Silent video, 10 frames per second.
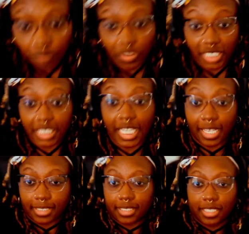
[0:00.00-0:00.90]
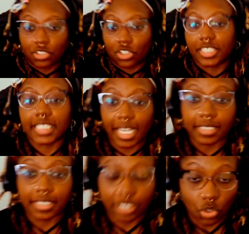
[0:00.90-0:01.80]
The states. These are the
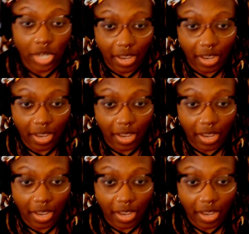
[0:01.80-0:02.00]
states that's going to